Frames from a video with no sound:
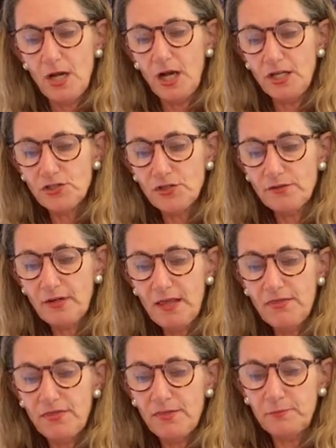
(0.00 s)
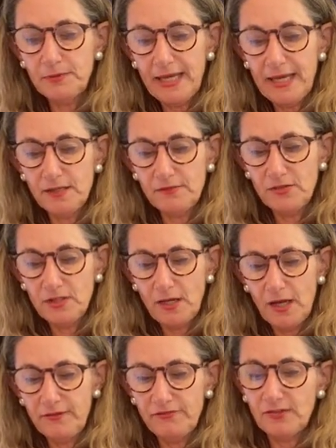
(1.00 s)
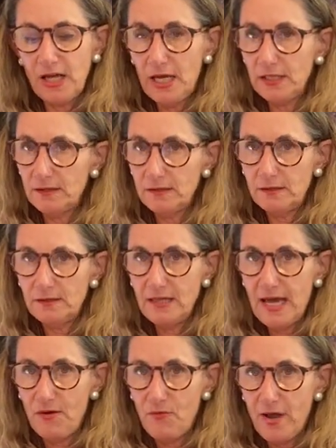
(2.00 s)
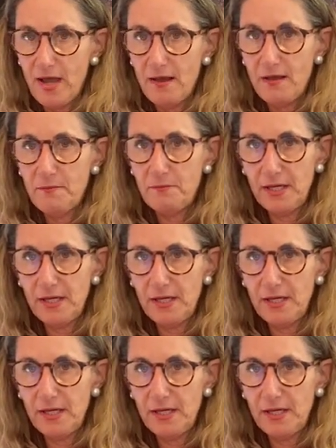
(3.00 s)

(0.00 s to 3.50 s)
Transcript: underneath the blade of the knife, not that way,